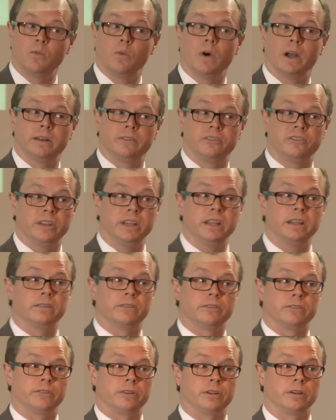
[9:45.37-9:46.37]
what
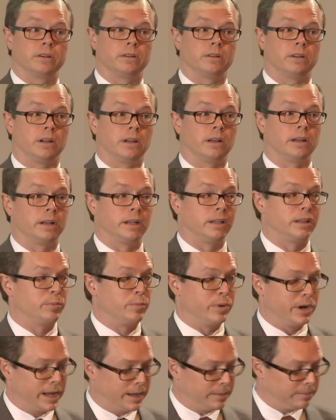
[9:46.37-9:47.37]
genes are turned on in the
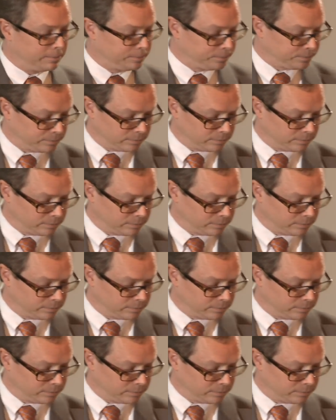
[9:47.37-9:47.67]
brain.